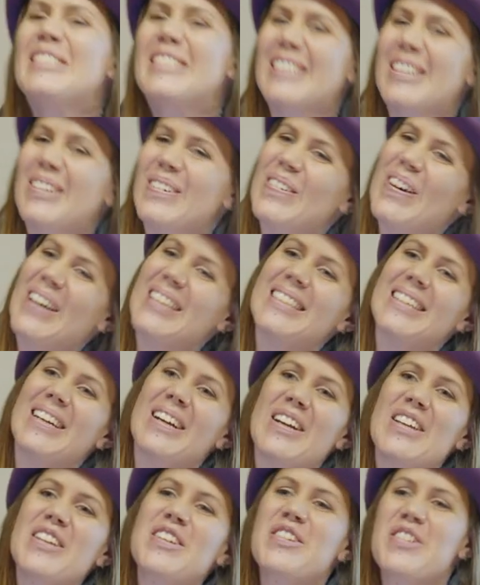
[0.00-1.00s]
so, what are
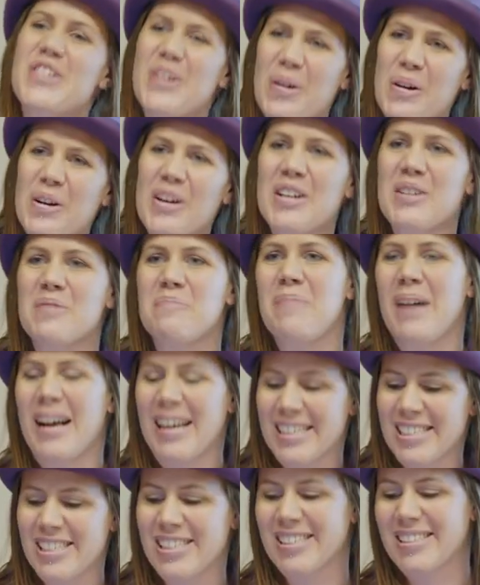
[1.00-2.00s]
your
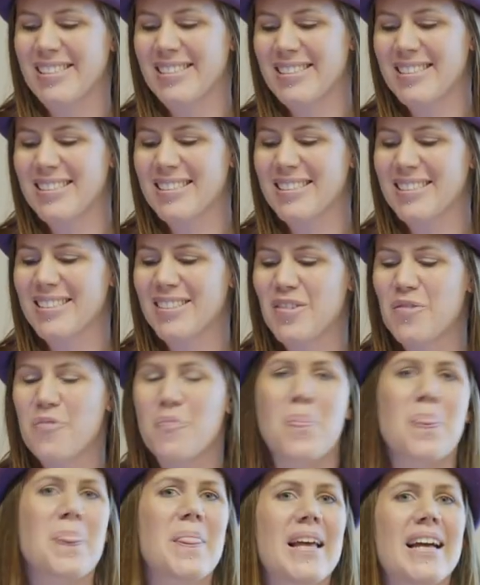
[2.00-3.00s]
passions
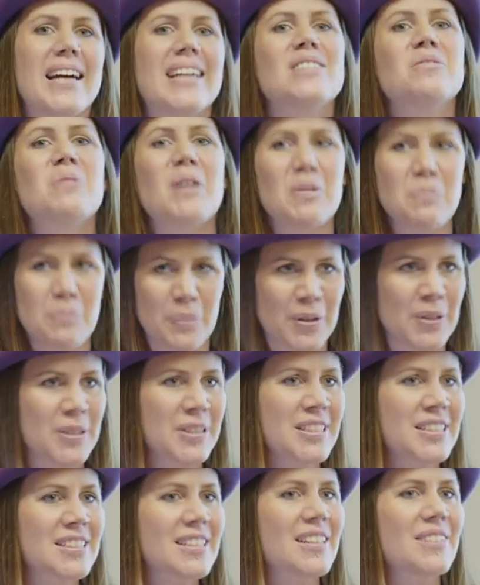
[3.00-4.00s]
and what
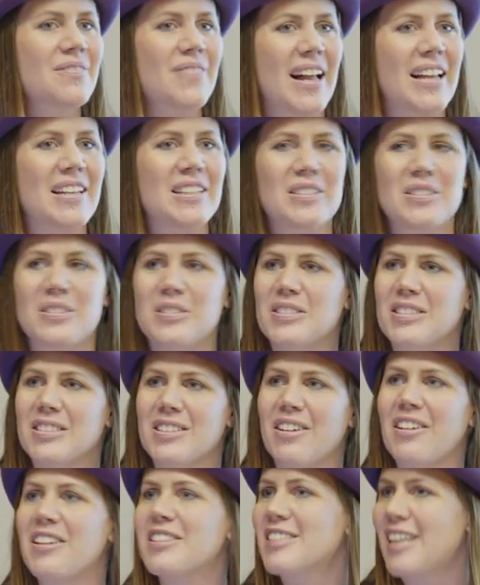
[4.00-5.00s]
personal values
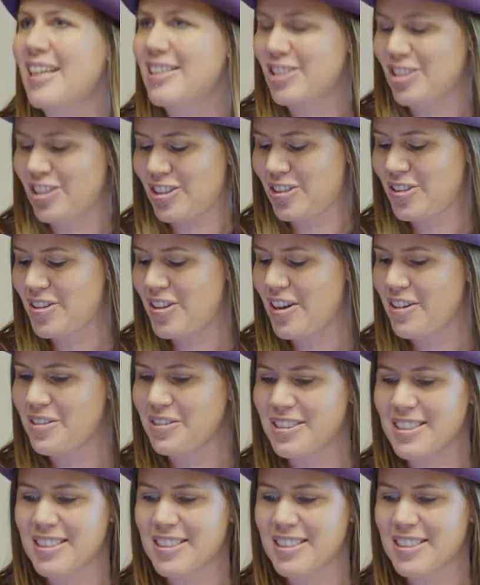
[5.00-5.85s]
are attached to those?